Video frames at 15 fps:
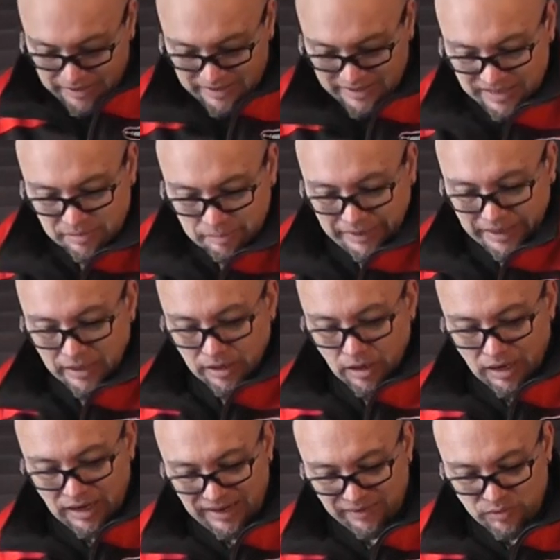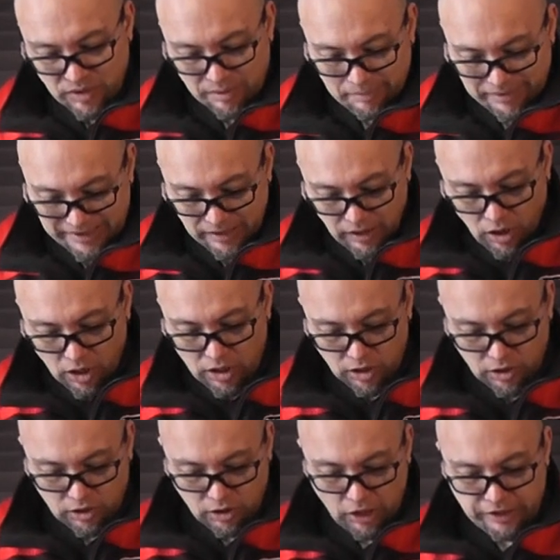This bit, I have to admit, I
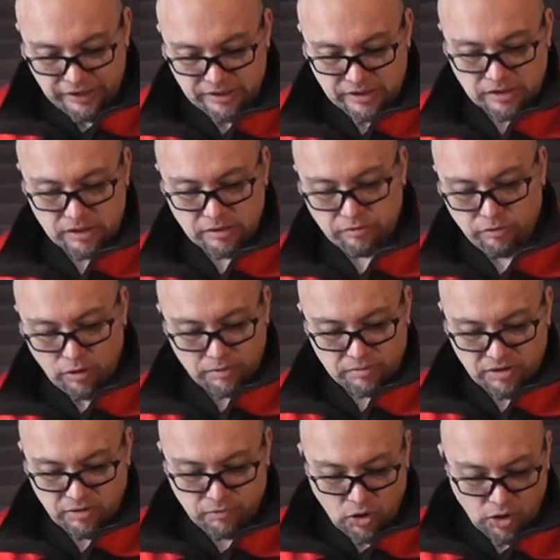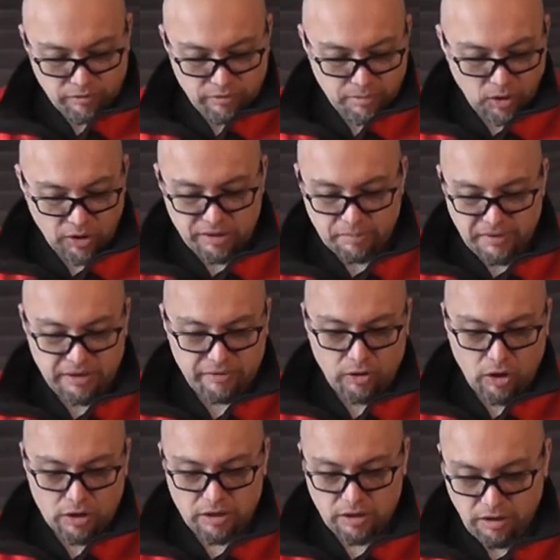kind of like this. It kind of reminded me of
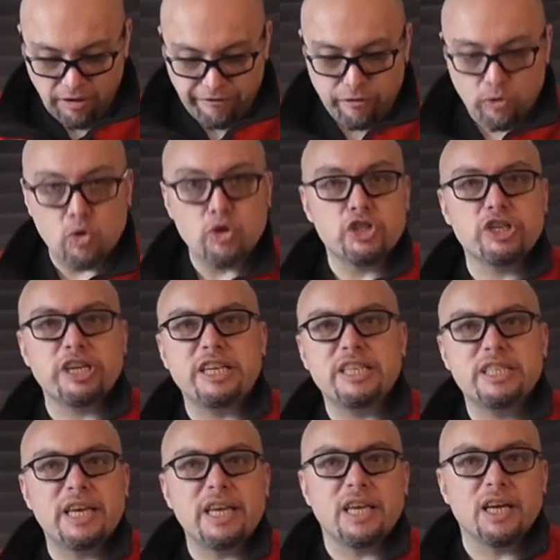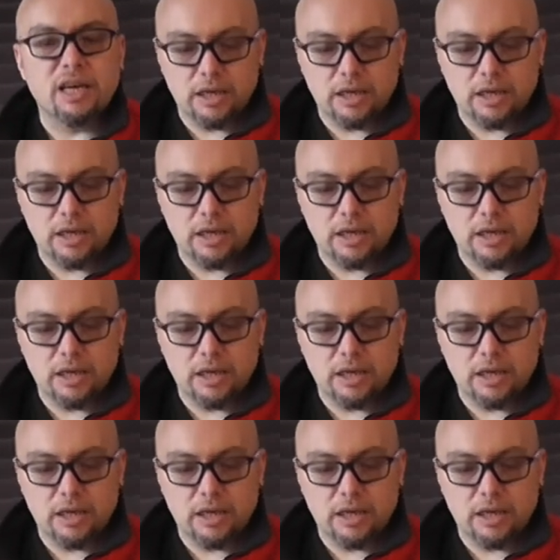like a Ford GT.